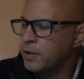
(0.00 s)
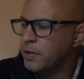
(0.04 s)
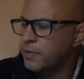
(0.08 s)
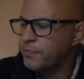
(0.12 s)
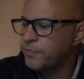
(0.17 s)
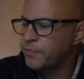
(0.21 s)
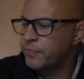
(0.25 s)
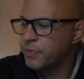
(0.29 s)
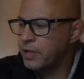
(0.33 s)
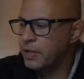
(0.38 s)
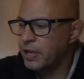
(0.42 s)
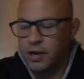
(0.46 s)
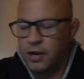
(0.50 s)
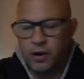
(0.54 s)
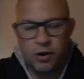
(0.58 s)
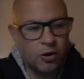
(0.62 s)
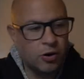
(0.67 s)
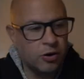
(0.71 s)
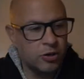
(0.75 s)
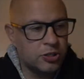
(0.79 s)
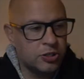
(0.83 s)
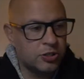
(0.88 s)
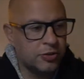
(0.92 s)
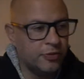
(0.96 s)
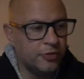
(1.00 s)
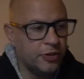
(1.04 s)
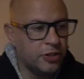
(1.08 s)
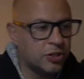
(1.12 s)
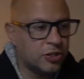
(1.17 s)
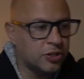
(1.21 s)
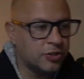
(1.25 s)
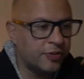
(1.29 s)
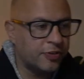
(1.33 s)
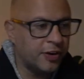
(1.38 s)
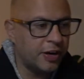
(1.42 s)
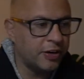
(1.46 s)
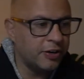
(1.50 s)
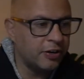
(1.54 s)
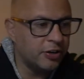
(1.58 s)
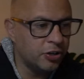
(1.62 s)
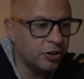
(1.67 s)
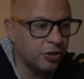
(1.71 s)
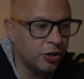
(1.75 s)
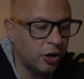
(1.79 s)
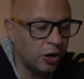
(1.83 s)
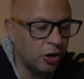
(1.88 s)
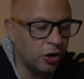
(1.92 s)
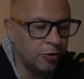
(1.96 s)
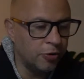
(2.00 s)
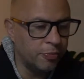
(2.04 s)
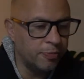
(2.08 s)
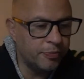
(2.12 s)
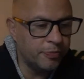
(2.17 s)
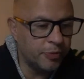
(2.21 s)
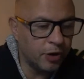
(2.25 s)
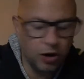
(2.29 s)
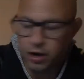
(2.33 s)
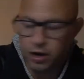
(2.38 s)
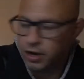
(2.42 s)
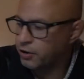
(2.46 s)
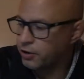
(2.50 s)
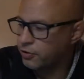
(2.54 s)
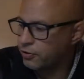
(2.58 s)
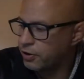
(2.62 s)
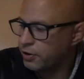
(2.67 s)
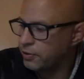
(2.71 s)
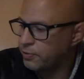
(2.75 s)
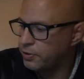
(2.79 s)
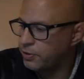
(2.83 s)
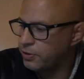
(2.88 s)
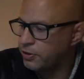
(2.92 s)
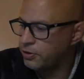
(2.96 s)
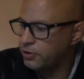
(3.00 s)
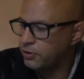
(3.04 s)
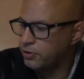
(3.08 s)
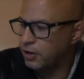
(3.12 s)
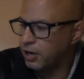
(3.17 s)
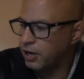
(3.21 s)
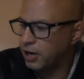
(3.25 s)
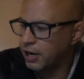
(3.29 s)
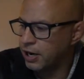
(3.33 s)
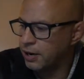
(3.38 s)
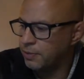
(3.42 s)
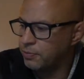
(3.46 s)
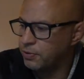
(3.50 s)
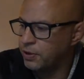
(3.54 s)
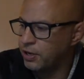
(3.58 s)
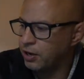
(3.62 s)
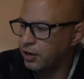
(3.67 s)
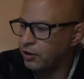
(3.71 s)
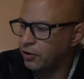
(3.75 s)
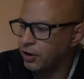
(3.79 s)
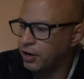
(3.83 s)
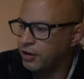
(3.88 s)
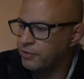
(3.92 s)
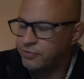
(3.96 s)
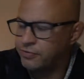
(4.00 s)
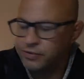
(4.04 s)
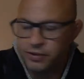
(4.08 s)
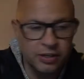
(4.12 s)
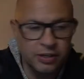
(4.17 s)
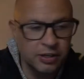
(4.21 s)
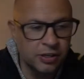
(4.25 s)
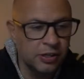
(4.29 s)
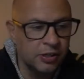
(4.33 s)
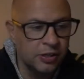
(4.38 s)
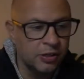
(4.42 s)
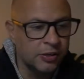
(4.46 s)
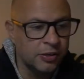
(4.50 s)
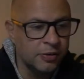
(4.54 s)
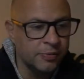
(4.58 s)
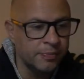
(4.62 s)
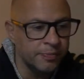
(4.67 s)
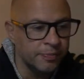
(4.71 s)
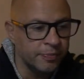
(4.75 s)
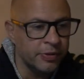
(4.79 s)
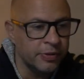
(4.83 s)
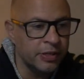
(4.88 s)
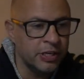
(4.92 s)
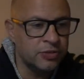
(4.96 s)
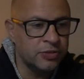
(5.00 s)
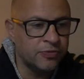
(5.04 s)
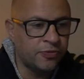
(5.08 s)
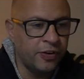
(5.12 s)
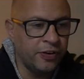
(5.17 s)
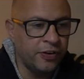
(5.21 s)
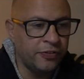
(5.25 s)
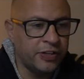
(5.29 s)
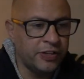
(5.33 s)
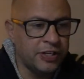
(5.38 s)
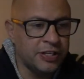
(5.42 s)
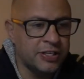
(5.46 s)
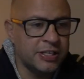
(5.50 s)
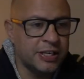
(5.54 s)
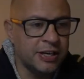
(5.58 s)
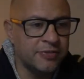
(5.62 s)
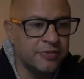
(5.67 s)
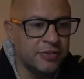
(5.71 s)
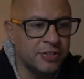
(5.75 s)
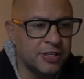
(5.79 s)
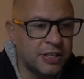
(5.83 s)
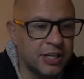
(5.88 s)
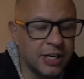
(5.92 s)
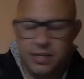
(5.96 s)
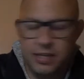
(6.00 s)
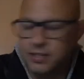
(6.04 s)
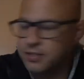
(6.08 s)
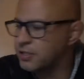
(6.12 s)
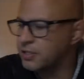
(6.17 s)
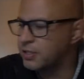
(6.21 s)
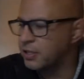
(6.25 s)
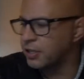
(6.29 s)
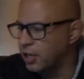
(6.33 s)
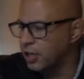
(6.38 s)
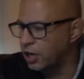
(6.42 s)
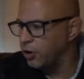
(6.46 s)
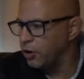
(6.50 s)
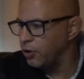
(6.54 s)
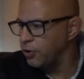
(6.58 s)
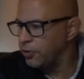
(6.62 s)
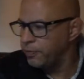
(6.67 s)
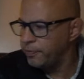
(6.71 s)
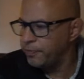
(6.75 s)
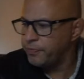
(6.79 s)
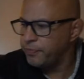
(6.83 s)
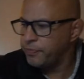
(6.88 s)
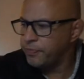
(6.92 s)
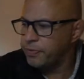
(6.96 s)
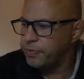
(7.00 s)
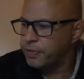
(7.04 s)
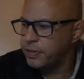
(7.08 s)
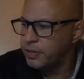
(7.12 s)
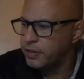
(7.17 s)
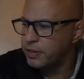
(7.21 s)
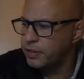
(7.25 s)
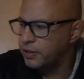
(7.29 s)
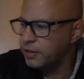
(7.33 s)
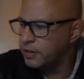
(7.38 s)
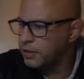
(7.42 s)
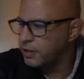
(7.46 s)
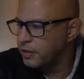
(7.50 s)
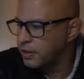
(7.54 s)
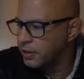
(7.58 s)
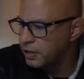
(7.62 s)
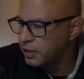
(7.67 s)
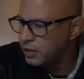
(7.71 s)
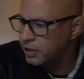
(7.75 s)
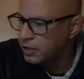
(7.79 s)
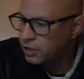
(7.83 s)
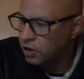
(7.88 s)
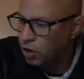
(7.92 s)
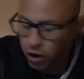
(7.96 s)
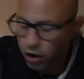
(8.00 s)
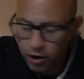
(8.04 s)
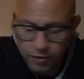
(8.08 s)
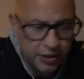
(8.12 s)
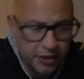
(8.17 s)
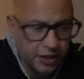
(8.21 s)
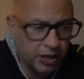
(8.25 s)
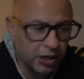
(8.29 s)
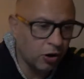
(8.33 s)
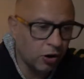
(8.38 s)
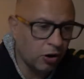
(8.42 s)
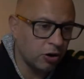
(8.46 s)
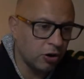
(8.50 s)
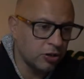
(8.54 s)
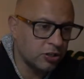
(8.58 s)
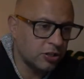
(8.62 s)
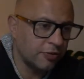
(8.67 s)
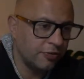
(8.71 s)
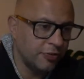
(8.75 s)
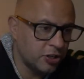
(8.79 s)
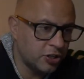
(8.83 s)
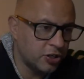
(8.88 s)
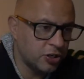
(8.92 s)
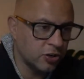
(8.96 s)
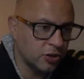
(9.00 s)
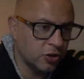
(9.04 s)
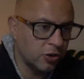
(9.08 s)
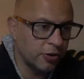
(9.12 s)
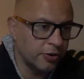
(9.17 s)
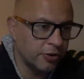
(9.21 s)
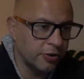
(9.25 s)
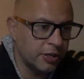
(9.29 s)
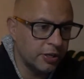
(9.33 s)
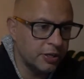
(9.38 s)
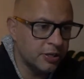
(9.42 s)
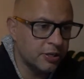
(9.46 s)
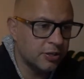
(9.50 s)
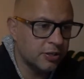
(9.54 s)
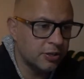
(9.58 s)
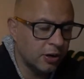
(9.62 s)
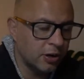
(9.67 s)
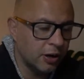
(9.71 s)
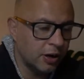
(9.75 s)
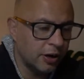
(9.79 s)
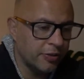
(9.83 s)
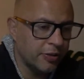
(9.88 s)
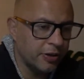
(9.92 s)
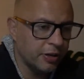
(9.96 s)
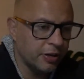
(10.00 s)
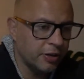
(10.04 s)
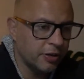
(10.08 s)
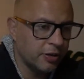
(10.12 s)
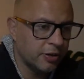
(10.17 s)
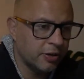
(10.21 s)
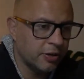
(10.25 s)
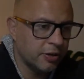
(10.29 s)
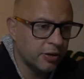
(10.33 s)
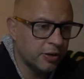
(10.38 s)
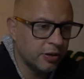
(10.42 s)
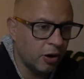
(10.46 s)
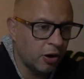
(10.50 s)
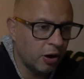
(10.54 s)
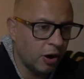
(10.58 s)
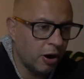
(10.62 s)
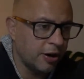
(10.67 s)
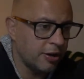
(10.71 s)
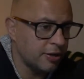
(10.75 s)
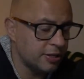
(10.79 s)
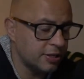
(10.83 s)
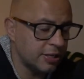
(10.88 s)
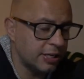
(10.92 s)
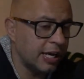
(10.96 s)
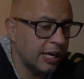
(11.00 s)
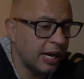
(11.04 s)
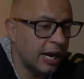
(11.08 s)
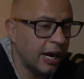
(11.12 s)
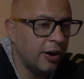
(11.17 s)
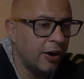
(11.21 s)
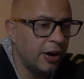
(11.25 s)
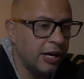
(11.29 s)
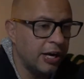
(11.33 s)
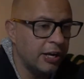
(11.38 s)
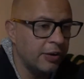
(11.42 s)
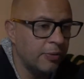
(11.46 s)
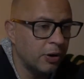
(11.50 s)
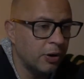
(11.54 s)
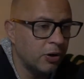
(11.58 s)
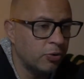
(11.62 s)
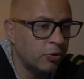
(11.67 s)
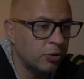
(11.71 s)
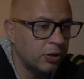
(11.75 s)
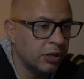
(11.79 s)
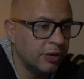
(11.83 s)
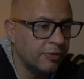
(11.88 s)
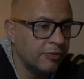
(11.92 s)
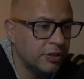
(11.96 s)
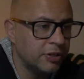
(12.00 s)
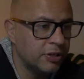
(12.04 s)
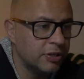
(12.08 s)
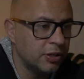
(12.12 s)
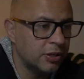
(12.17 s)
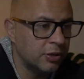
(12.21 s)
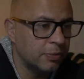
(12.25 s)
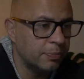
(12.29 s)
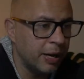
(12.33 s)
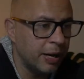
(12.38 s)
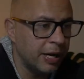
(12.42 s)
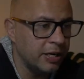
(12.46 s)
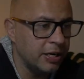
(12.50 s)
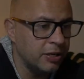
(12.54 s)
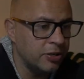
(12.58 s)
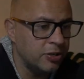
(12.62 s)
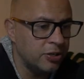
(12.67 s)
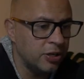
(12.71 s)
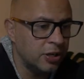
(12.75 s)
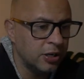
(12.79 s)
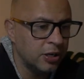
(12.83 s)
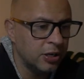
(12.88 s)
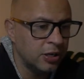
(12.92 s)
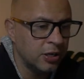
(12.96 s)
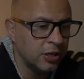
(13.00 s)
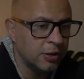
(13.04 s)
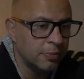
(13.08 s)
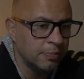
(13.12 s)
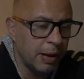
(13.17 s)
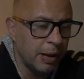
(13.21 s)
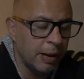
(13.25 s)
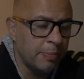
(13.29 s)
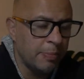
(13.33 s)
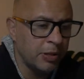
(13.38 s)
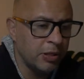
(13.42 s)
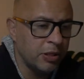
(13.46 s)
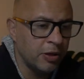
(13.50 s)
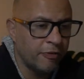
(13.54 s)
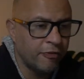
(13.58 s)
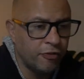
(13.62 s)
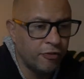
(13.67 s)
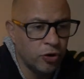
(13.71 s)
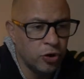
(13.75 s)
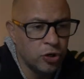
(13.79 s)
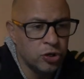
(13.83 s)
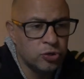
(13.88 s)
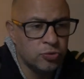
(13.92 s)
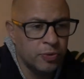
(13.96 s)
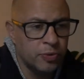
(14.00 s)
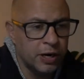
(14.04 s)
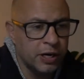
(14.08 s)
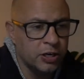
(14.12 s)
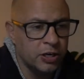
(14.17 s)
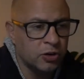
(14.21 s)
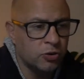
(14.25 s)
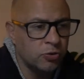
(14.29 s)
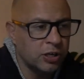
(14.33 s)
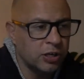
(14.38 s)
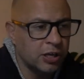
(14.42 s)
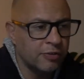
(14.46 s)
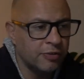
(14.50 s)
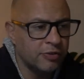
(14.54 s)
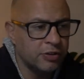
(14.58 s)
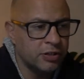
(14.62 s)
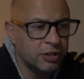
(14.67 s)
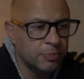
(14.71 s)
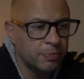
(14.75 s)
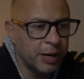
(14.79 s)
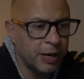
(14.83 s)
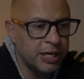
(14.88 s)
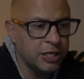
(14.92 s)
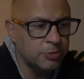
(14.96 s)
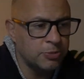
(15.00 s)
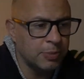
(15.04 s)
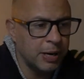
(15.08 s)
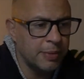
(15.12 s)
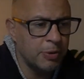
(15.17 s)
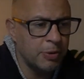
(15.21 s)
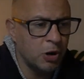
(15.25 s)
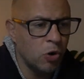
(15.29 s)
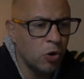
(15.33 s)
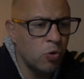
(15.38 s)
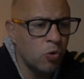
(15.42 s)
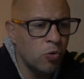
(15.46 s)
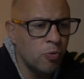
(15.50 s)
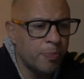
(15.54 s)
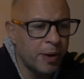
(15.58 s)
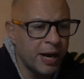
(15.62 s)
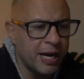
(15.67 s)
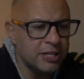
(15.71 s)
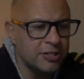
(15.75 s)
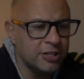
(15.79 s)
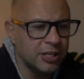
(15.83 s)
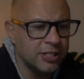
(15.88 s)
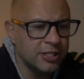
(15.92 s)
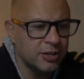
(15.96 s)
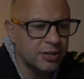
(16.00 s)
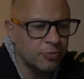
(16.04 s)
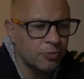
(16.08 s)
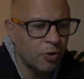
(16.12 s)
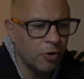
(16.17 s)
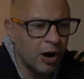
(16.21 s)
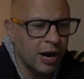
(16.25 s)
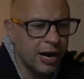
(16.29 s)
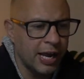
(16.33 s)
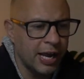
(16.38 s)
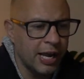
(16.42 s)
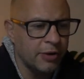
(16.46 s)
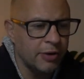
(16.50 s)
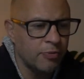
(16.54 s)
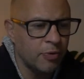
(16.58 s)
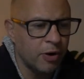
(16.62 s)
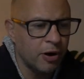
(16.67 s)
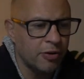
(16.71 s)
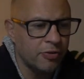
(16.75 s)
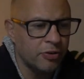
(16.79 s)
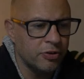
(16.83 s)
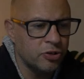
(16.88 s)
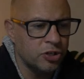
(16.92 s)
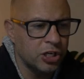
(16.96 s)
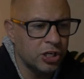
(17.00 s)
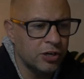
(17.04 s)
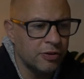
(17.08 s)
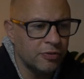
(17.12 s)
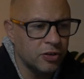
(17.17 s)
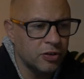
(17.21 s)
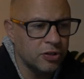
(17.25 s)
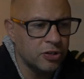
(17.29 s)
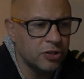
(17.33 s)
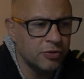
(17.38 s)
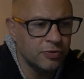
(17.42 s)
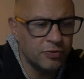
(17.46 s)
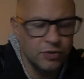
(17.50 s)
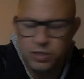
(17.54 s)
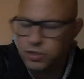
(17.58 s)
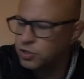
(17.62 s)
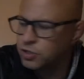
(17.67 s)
Yeah, Ostovich has found a new home. I agree with you. We are live. There's 57 seconds to go. I think Ostovich has gotten this. I don't see how anyone could give this to Paige. Maybe the first round you could give it to Paige. Maybe. Oh, Paige lands a right hand right on the chin of Ostovich.